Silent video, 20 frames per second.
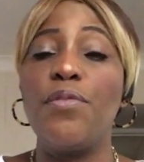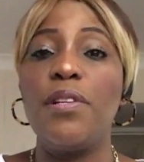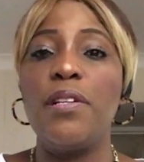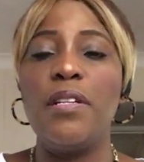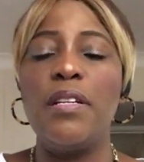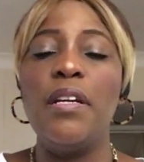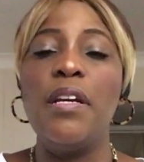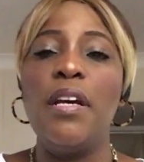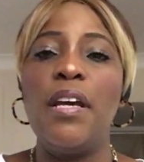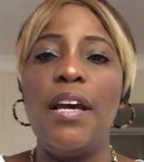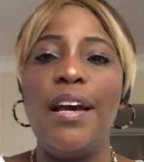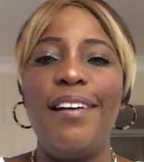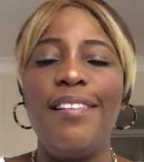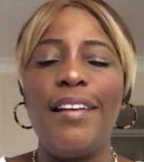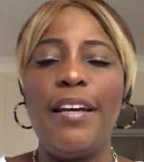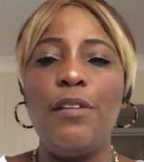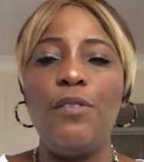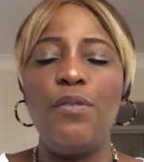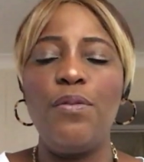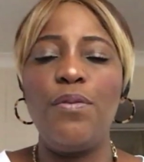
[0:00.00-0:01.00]
And
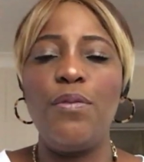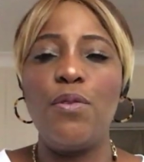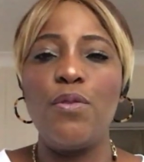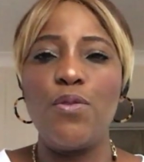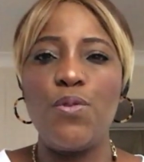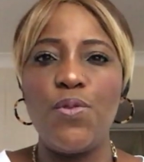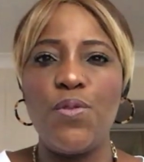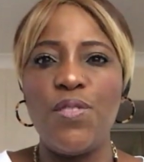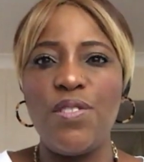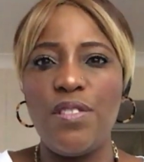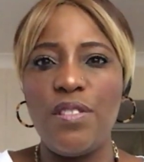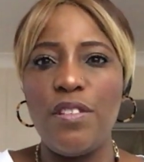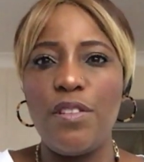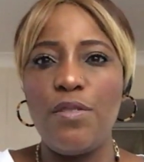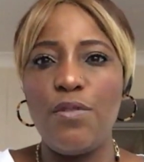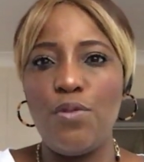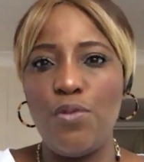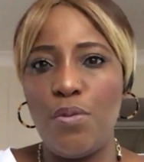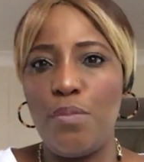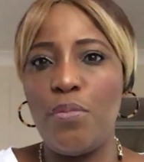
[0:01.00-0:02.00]
I look forward to seeing
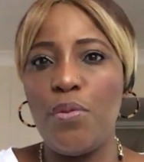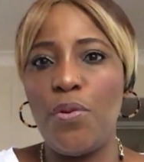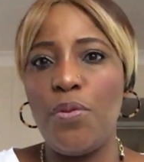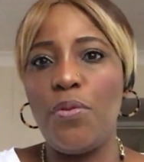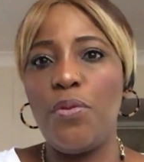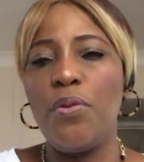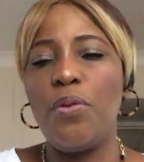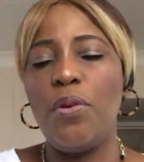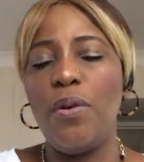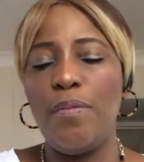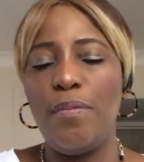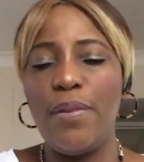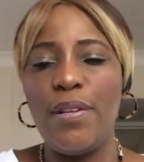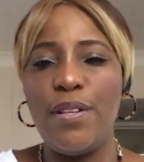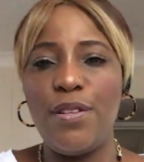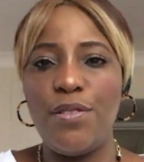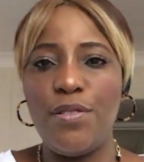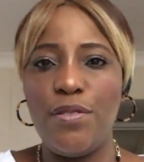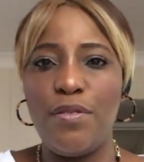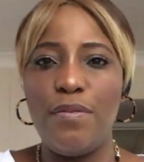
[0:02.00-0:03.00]
you. God
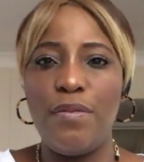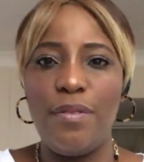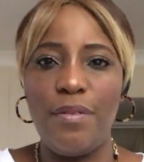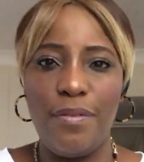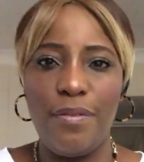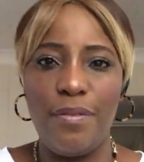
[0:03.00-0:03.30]
bless you.